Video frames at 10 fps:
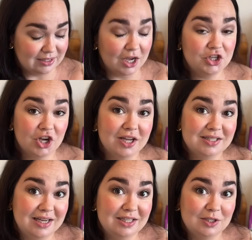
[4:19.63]
I just
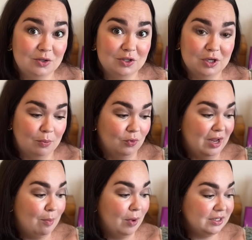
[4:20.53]
need to do the double
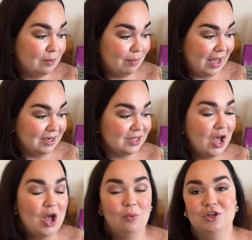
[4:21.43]
knit button band,
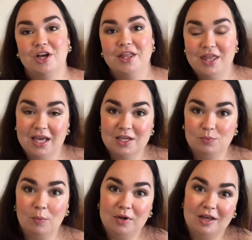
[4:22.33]
which I think is
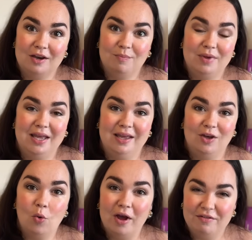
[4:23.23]
probably going to be
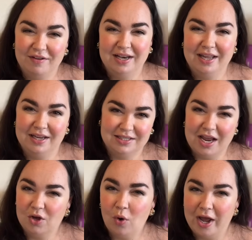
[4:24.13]
quite fiddly and
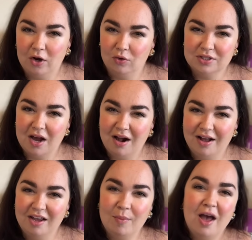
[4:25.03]
take quite a long
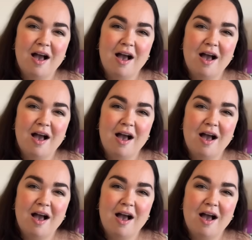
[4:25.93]
time.